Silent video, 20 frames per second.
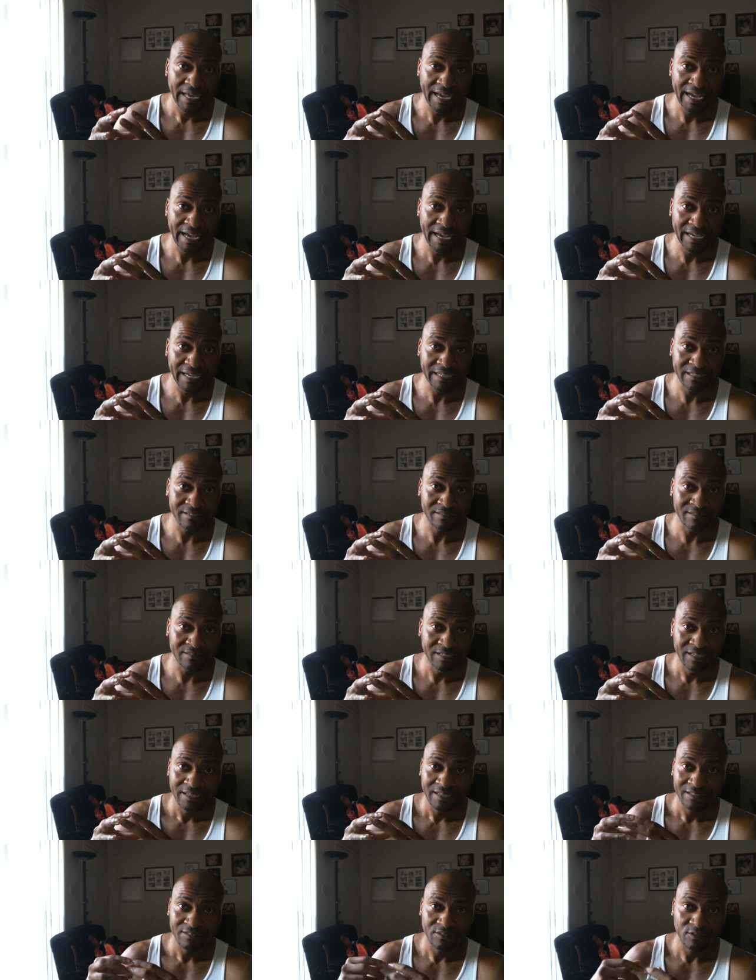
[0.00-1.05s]
and
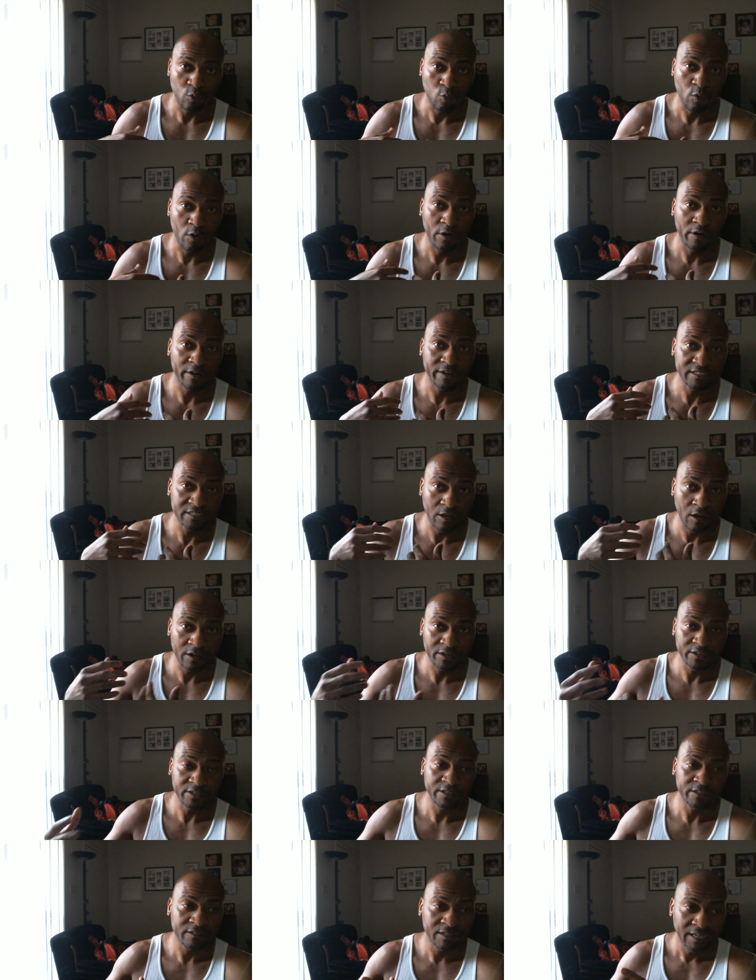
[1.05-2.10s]
the word is
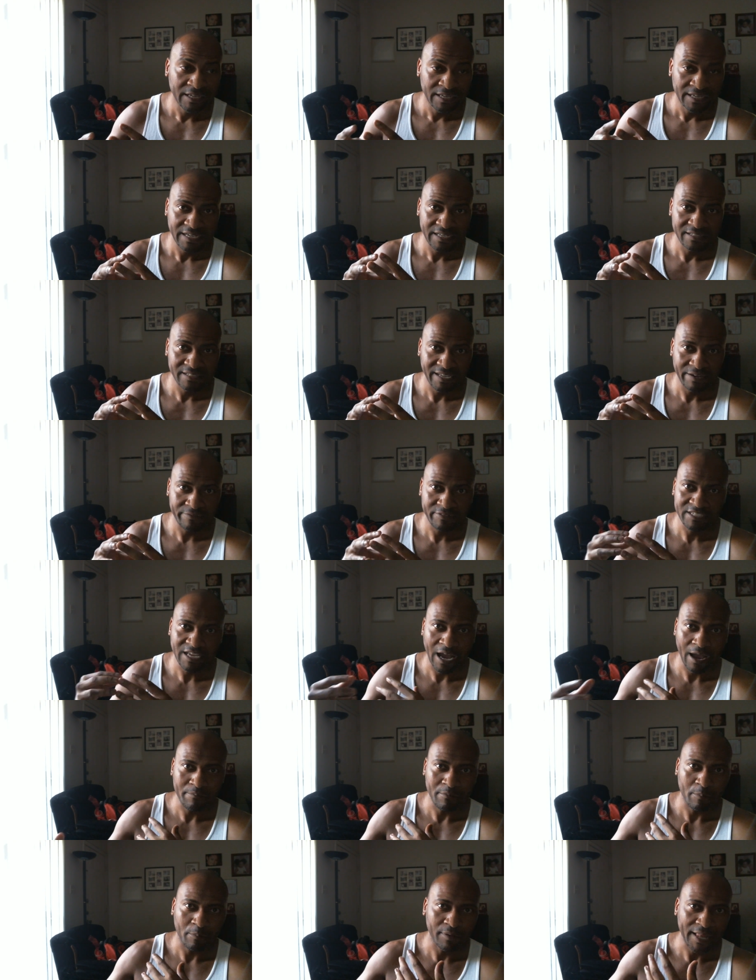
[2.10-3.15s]
uttered, and every
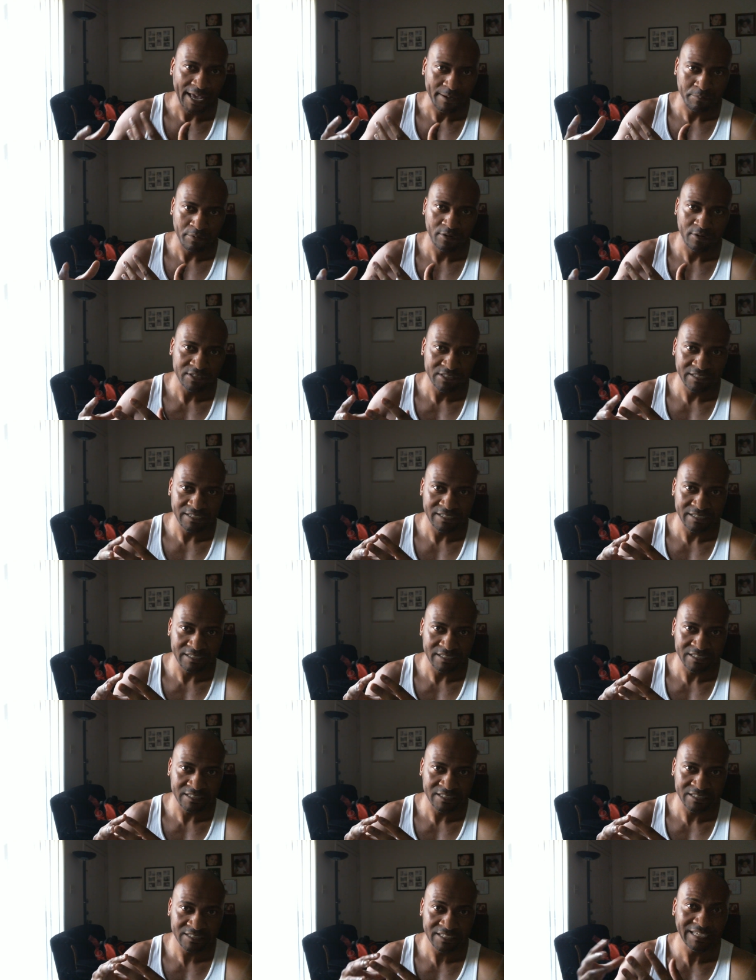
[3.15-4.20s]
time a black person
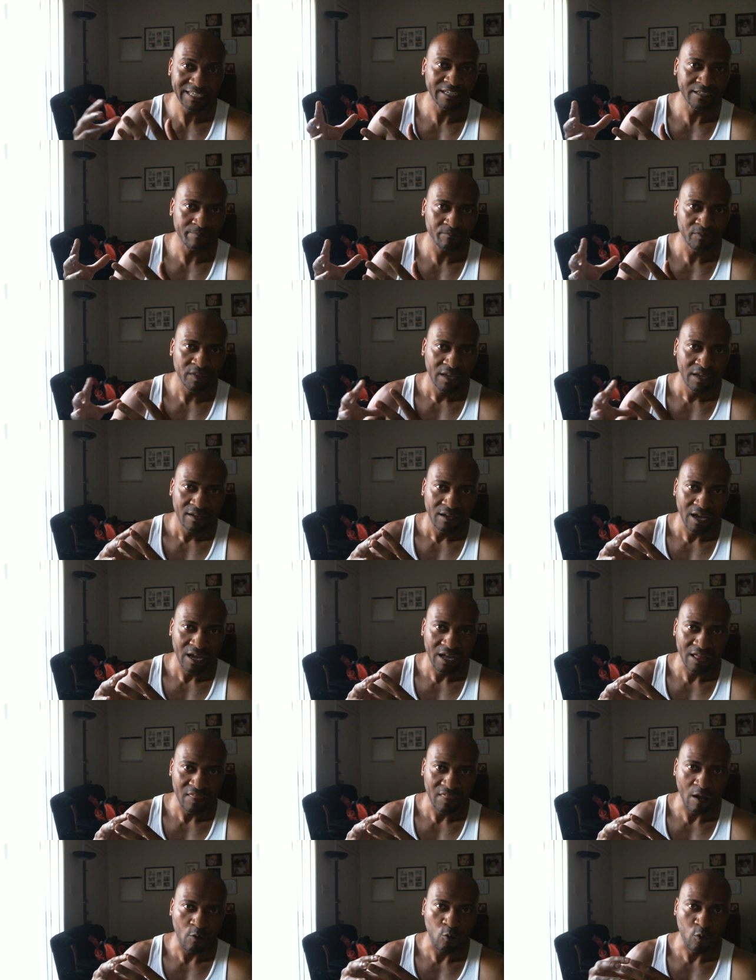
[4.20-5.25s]
is seen,
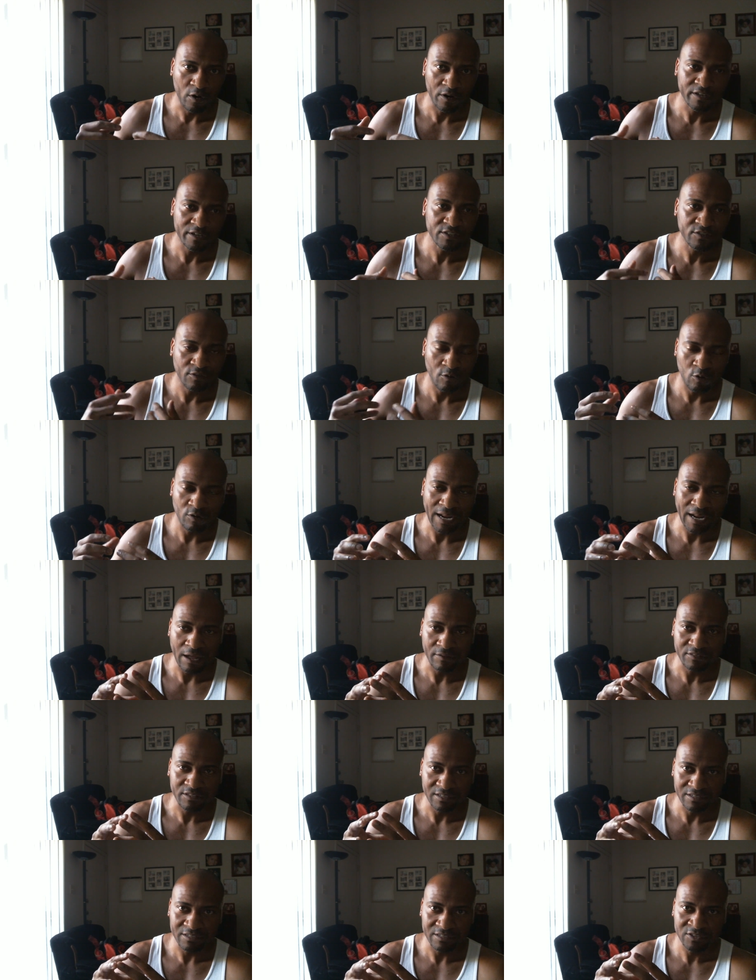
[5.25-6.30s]
that word is thrown
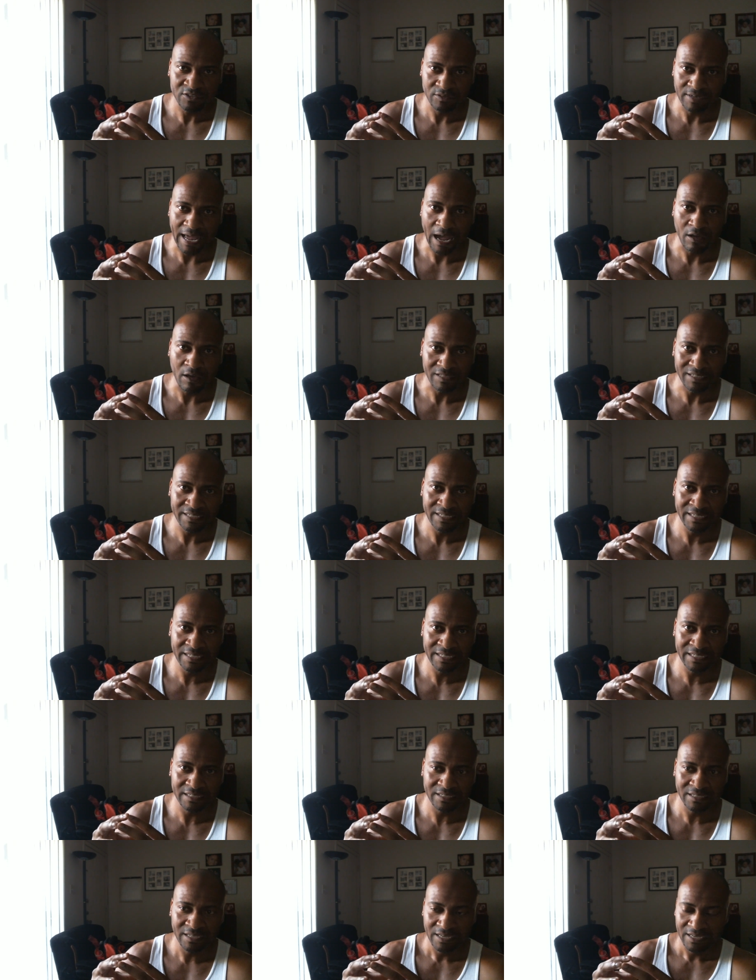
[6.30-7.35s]
out there. So now the
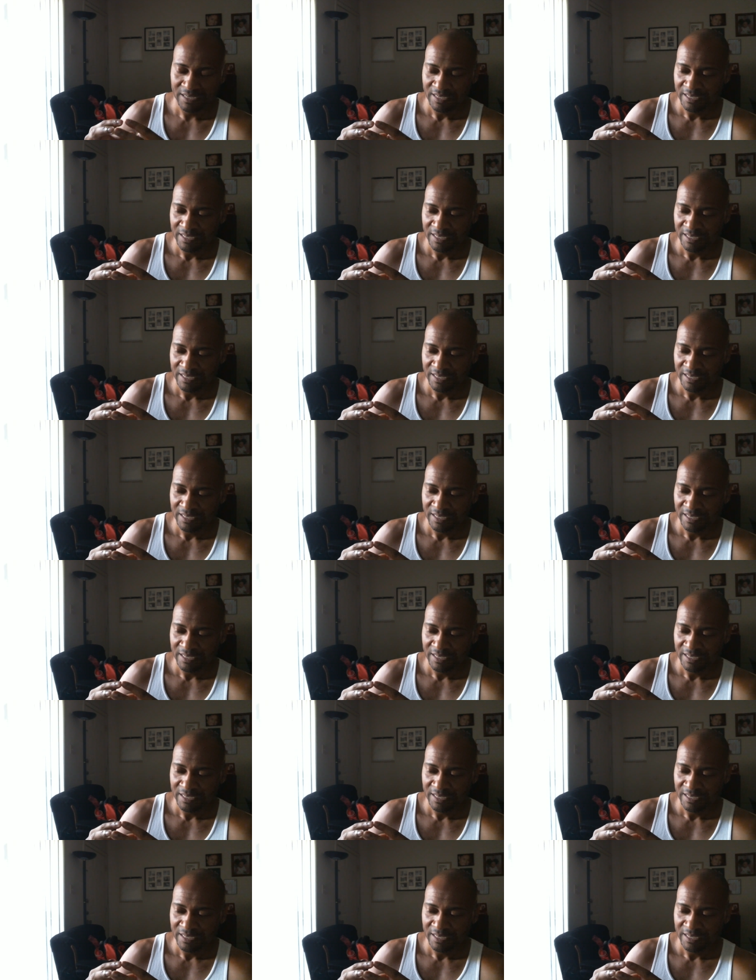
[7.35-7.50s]
kid,